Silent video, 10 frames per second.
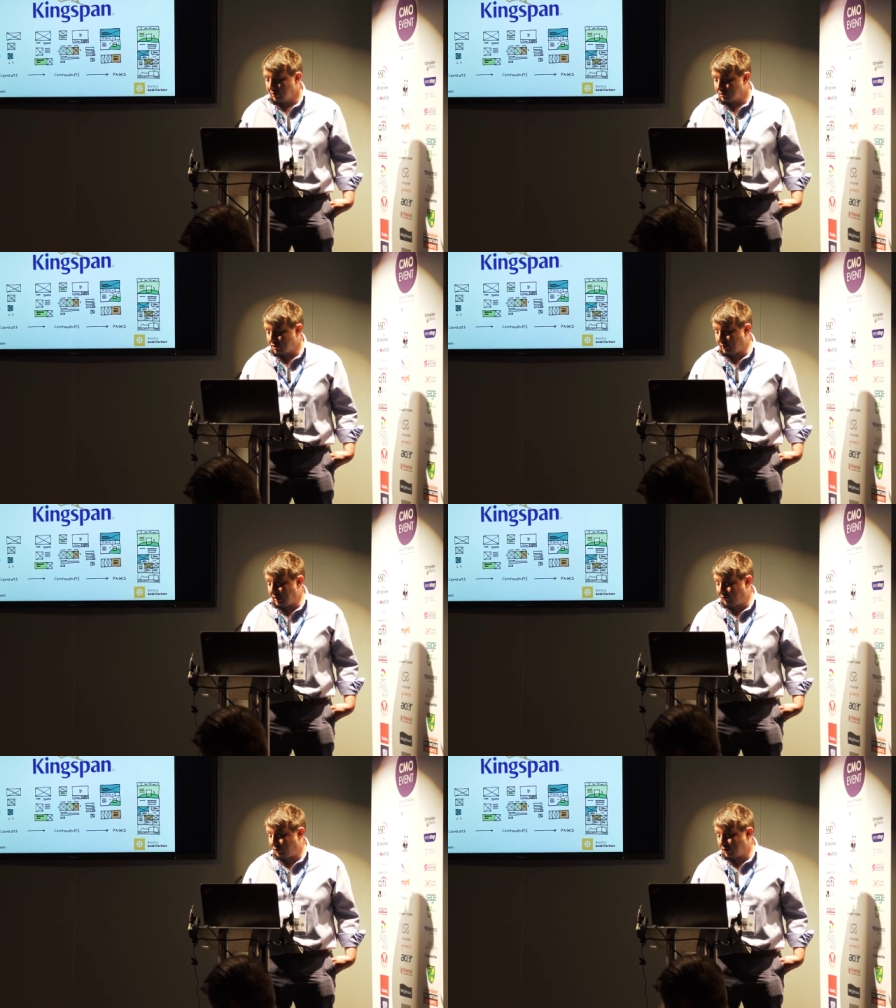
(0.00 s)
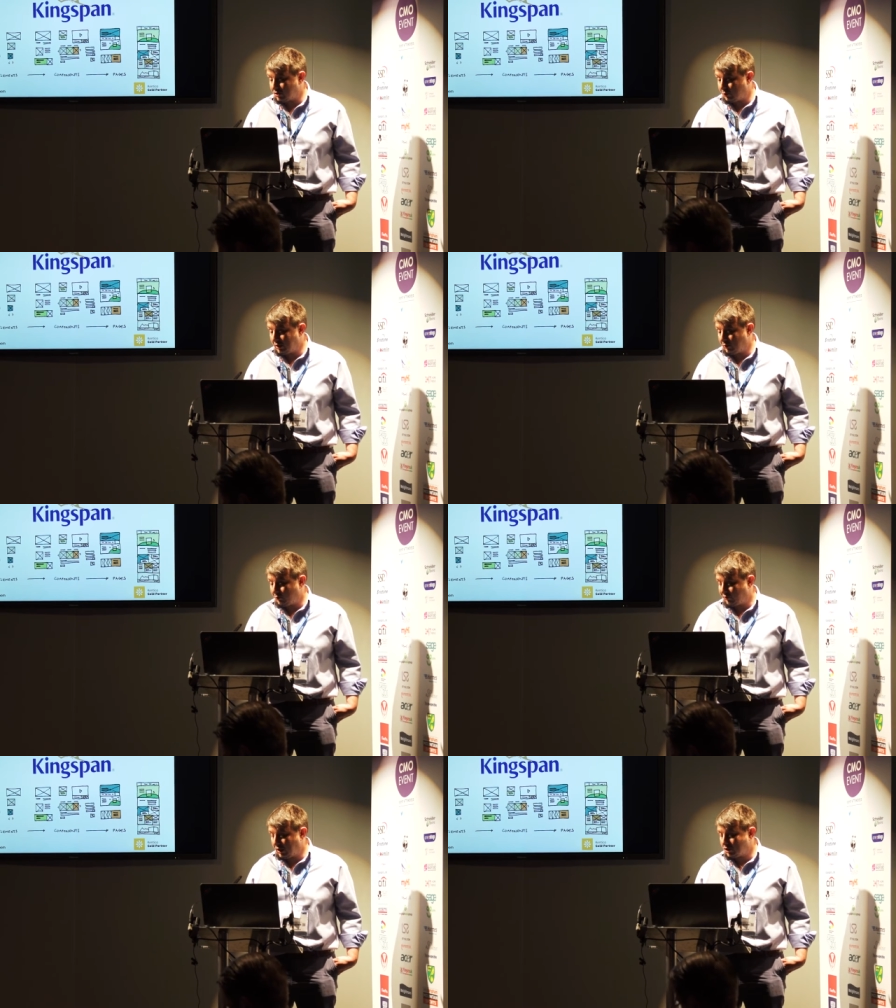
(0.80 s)
Some of the other things that we did
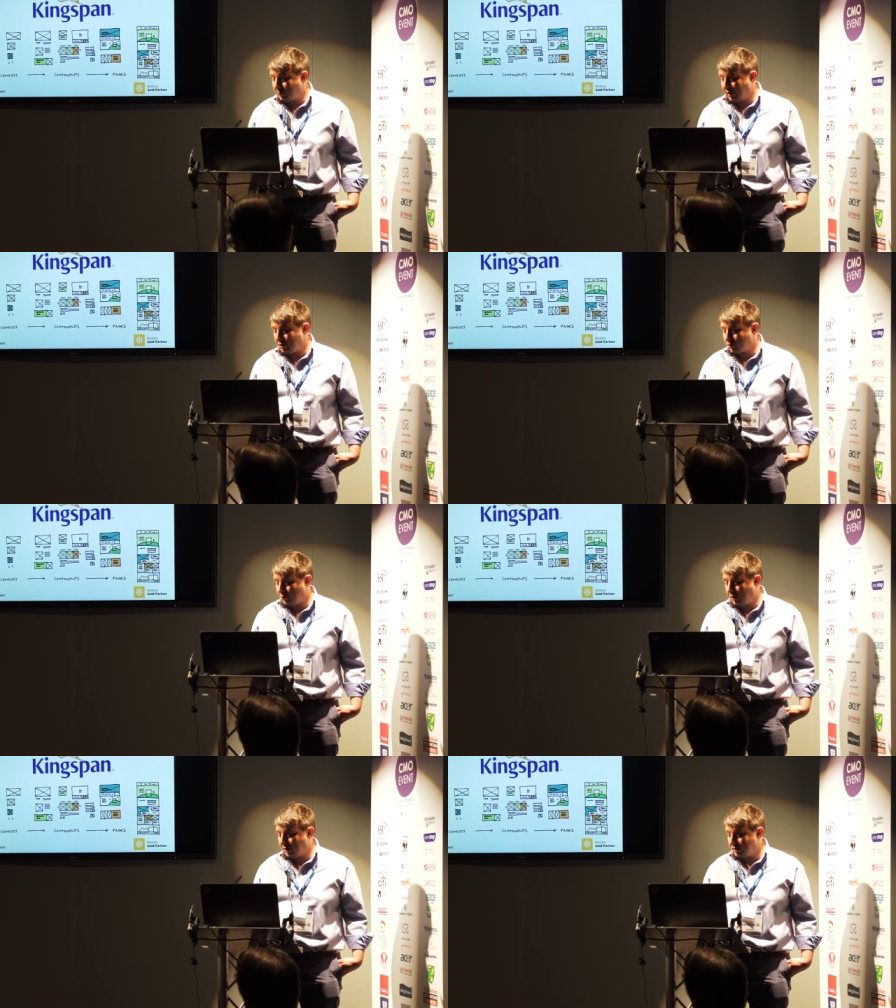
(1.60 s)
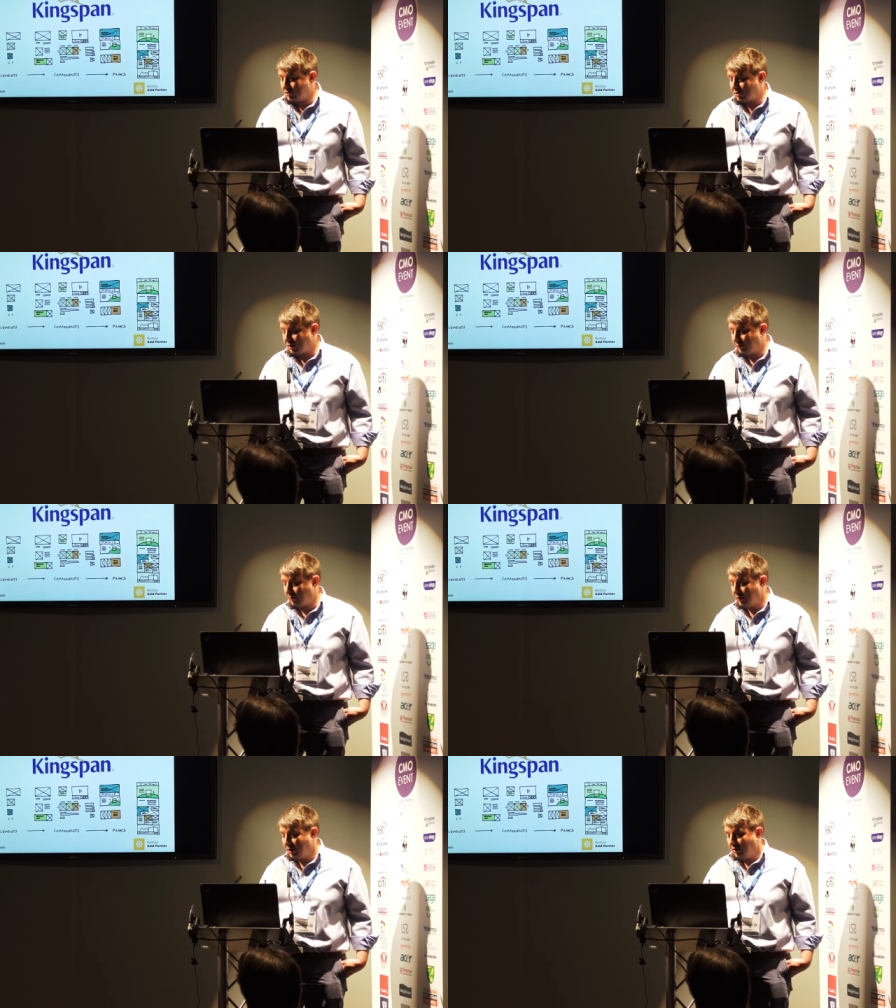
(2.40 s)
with Kingspan as well is
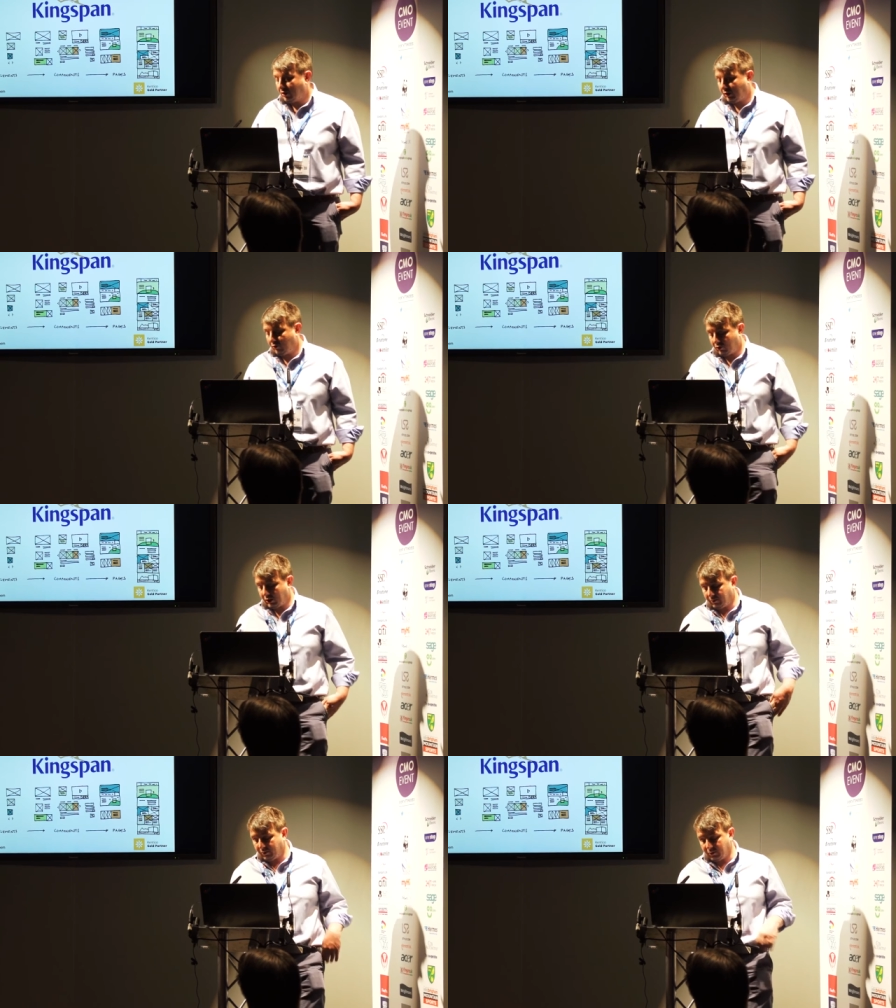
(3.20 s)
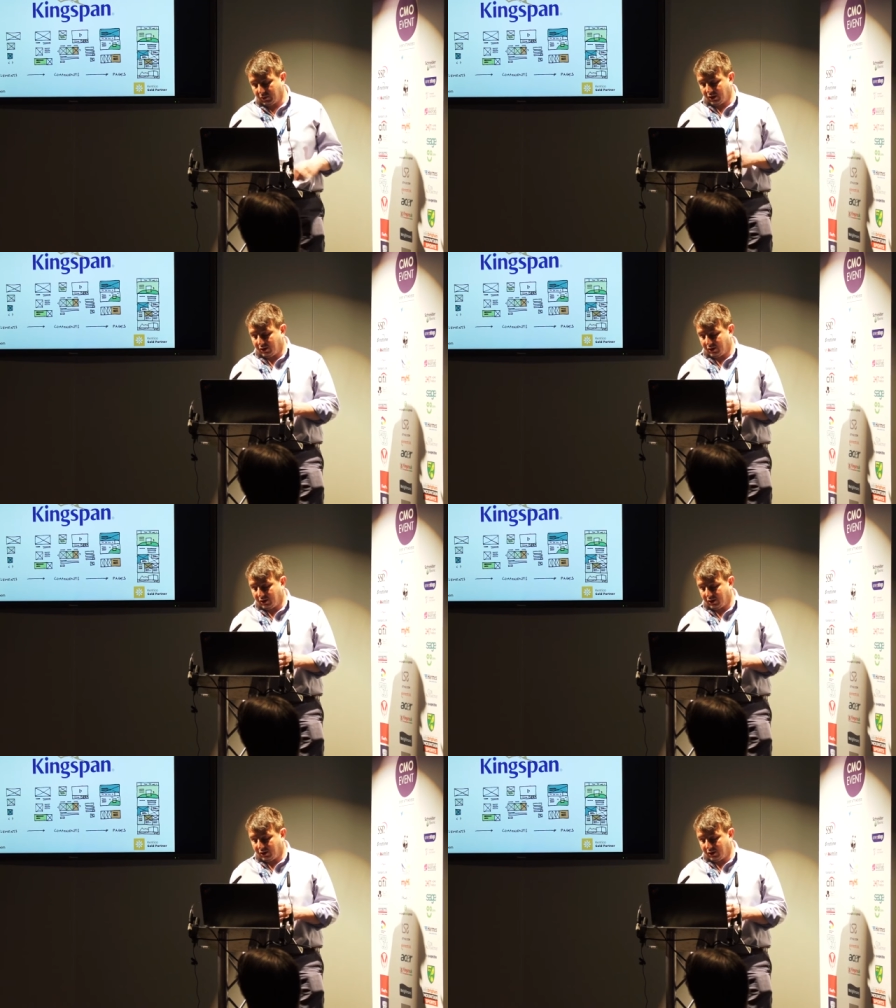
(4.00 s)
um, they're um,